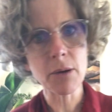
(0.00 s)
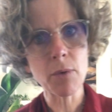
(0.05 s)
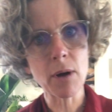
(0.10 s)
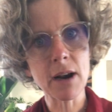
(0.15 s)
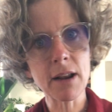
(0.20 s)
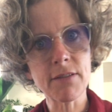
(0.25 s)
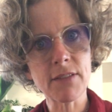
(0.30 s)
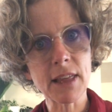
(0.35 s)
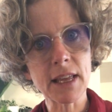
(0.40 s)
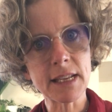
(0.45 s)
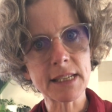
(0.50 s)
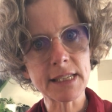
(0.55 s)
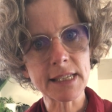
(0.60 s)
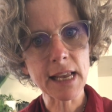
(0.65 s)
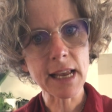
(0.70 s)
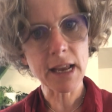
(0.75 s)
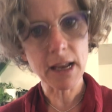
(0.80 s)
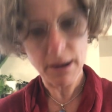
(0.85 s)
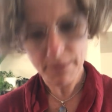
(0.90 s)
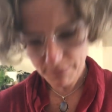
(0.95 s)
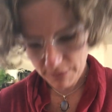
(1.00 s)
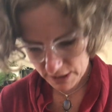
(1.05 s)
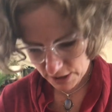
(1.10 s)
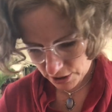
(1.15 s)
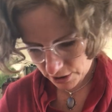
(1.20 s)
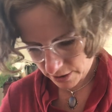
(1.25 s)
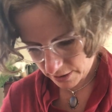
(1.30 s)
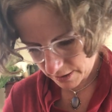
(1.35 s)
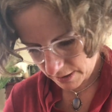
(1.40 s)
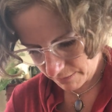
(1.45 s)
one of these Seeker
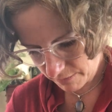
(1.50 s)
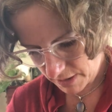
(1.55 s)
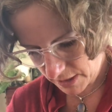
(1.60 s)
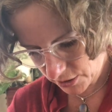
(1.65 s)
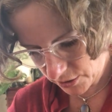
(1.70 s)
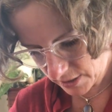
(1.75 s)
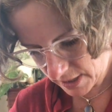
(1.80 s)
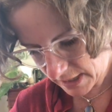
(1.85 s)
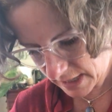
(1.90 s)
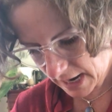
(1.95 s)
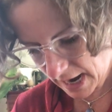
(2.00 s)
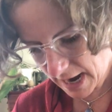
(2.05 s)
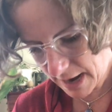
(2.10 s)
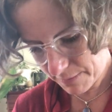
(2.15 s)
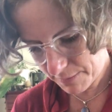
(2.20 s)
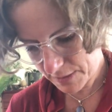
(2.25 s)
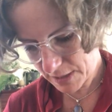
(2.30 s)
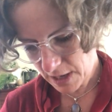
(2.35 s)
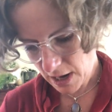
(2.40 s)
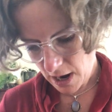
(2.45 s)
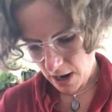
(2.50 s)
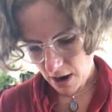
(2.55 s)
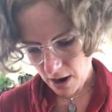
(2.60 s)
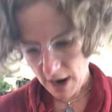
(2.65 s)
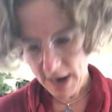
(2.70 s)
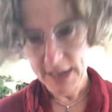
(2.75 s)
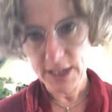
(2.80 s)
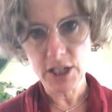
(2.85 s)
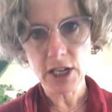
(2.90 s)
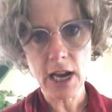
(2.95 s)
measuring tapes,
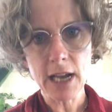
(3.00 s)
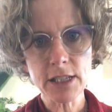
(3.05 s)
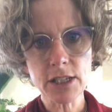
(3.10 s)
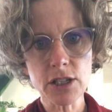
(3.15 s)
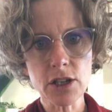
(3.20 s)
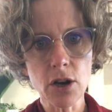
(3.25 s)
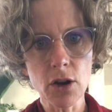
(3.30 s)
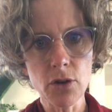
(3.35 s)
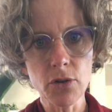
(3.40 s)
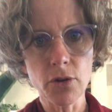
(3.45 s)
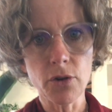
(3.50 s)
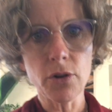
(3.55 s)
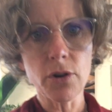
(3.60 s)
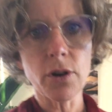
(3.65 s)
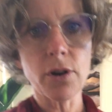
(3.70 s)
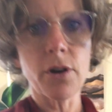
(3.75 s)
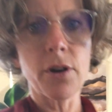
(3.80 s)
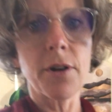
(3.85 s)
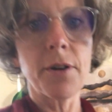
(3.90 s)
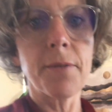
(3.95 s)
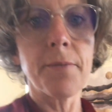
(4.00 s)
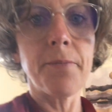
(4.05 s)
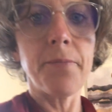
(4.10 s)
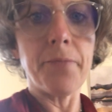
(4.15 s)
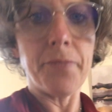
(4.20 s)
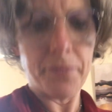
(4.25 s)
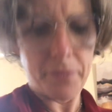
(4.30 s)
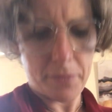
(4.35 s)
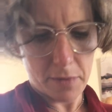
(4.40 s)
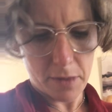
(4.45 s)
I just look
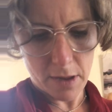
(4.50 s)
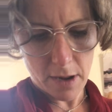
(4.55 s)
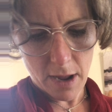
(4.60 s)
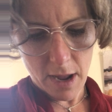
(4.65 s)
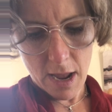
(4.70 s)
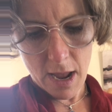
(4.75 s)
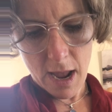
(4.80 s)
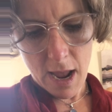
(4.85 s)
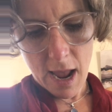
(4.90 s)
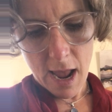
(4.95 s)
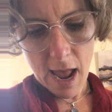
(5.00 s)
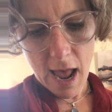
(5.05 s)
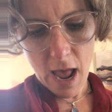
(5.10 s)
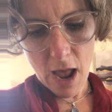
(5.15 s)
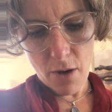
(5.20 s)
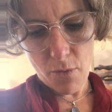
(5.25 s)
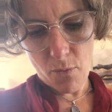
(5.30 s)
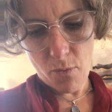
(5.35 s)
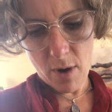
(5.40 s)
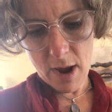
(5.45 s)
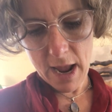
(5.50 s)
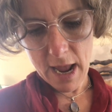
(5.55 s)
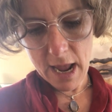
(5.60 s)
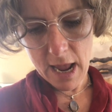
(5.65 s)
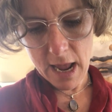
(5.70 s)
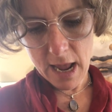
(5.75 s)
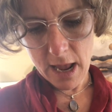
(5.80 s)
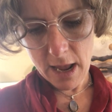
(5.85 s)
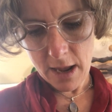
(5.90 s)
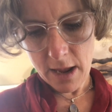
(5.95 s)
at
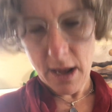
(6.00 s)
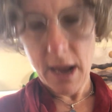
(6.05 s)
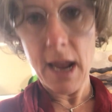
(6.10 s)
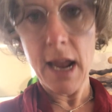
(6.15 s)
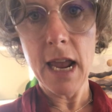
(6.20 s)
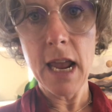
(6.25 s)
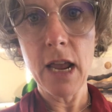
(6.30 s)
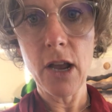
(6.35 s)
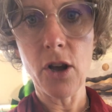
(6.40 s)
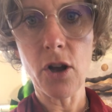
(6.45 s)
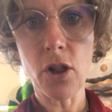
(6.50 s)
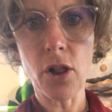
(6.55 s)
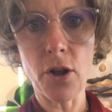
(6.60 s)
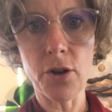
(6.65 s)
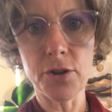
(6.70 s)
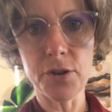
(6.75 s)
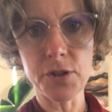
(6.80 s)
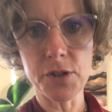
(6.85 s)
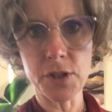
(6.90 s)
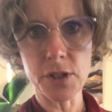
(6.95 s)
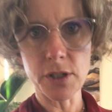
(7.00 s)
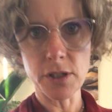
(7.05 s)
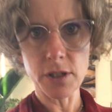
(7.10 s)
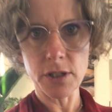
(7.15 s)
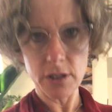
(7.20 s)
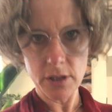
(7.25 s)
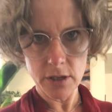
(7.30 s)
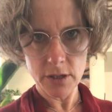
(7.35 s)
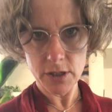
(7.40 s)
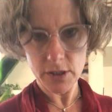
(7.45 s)
where it
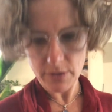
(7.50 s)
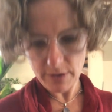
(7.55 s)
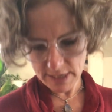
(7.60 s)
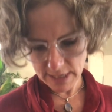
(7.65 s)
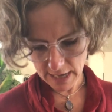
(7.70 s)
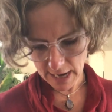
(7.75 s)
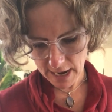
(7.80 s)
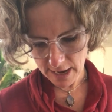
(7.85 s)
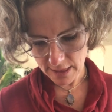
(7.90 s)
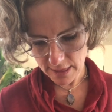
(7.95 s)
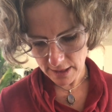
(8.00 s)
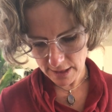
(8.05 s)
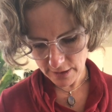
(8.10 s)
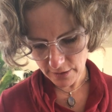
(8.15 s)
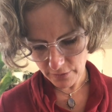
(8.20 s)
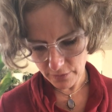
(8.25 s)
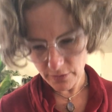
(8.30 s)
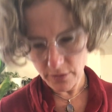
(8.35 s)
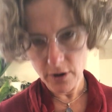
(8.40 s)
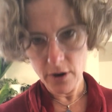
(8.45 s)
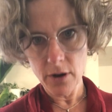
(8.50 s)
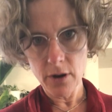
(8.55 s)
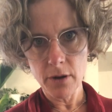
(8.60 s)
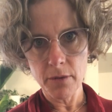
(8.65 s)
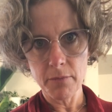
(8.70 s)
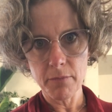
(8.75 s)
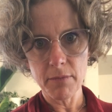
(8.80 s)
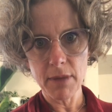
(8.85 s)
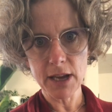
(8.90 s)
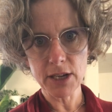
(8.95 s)
closes. So I take the little
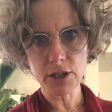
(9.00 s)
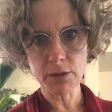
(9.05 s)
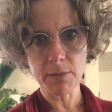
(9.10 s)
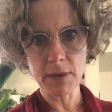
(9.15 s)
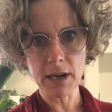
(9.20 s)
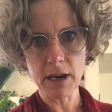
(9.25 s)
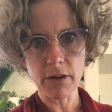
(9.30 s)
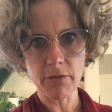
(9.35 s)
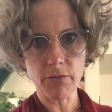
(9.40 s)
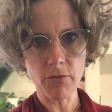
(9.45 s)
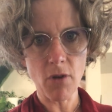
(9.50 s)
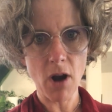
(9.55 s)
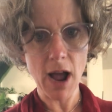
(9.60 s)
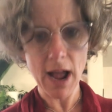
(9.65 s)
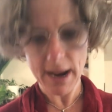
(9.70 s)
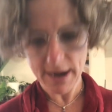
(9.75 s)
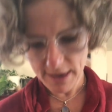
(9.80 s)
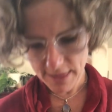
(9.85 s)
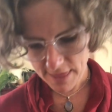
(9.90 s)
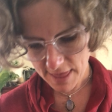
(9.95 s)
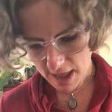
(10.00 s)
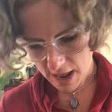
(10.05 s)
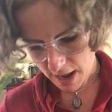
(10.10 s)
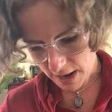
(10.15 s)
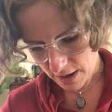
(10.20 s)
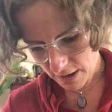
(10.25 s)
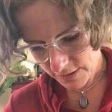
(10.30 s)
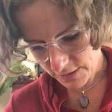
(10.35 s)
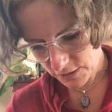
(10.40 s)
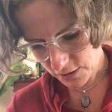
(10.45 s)
measurement right there.
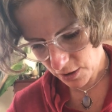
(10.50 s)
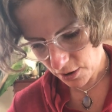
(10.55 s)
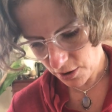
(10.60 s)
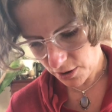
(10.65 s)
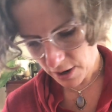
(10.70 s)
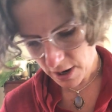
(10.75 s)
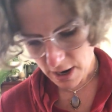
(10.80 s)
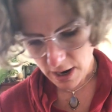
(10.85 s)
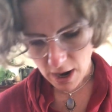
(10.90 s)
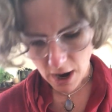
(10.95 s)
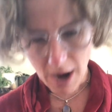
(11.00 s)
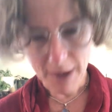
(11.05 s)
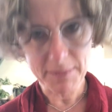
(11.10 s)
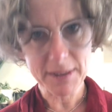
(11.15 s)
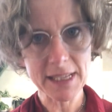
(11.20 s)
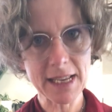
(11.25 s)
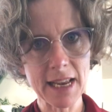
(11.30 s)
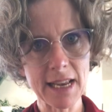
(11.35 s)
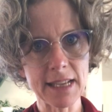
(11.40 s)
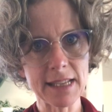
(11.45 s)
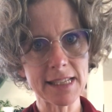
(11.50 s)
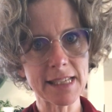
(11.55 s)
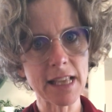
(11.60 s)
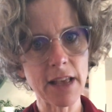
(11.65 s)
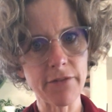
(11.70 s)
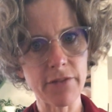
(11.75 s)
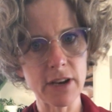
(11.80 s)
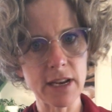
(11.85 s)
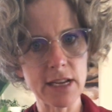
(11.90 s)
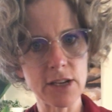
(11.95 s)
So I'm seeing
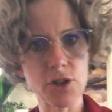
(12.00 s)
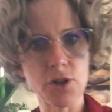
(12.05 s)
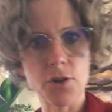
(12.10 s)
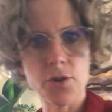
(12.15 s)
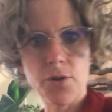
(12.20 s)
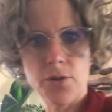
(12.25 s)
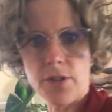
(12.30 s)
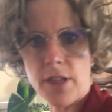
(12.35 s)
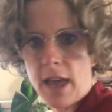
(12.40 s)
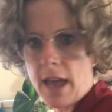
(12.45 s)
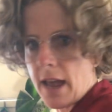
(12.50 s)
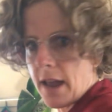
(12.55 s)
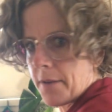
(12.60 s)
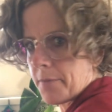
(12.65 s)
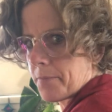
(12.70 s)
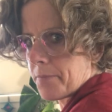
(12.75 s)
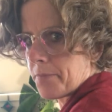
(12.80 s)
72 there.